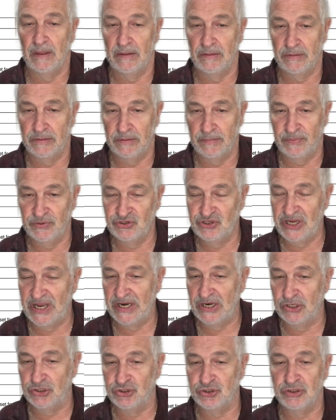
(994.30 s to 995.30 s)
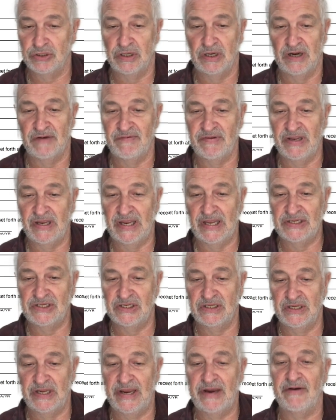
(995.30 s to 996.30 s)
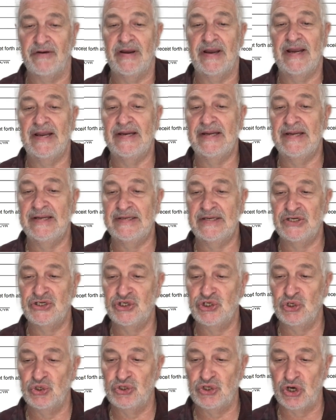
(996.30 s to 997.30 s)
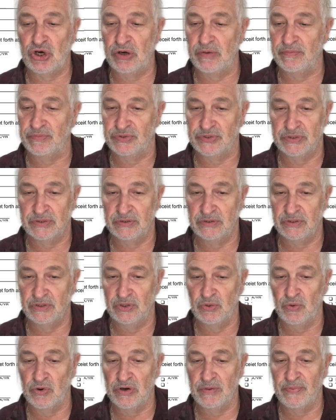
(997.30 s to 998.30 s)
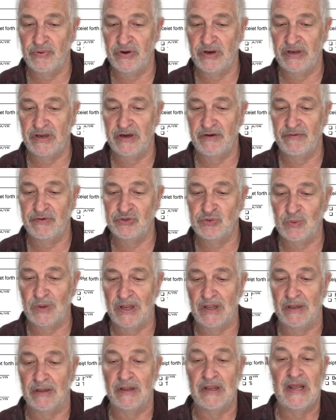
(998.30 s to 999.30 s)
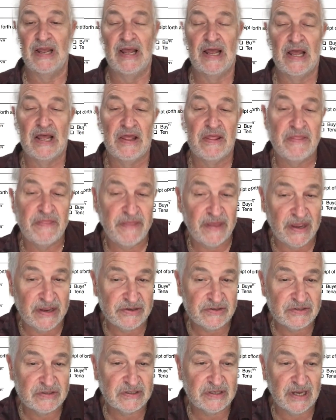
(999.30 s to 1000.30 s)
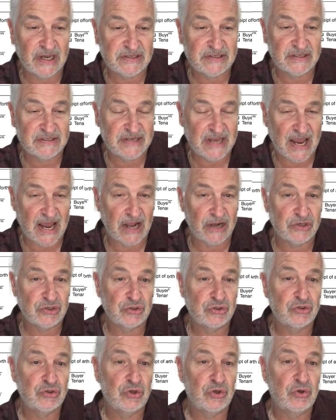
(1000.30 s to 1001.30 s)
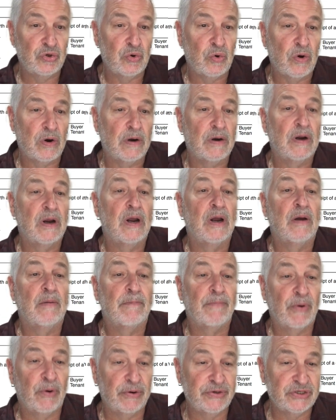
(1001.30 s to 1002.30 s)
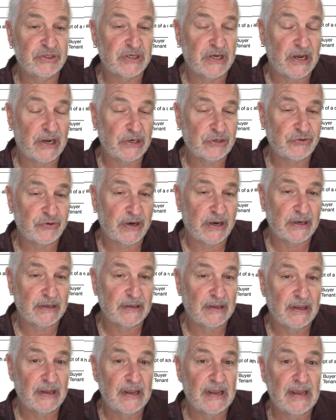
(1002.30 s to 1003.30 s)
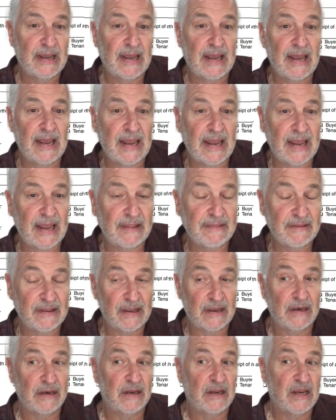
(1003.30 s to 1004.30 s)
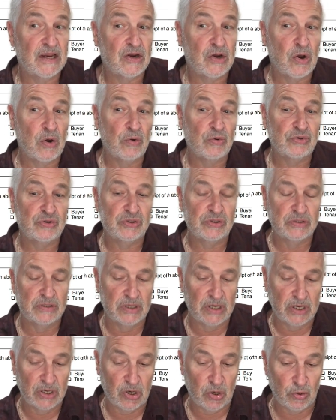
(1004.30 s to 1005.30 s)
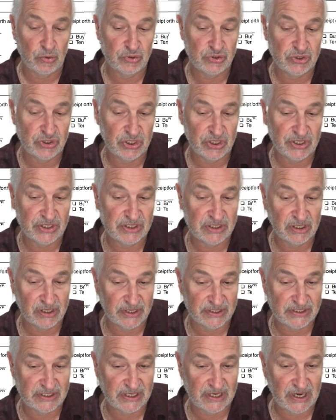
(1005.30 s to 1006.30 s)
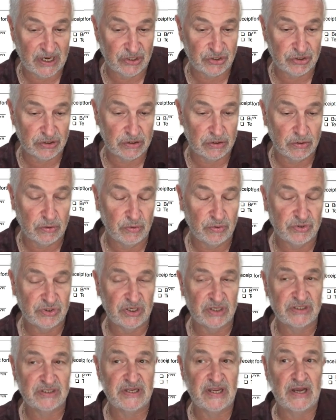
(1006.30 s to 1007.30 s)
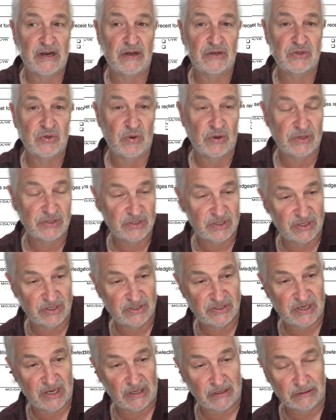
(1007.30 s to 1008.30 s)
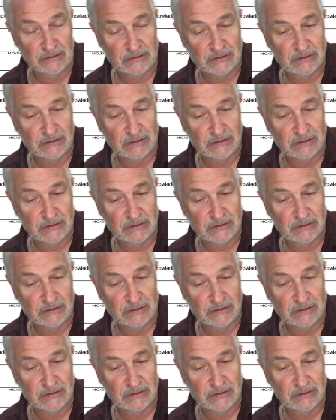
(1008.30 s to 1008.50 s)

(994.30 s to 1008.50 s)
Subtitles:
The percentage, everything gets in there. Any additional terms you want to put in there as well. This gets attached to your purchase contract, and then it goes to the listing agent, who sits down and talks to the seller,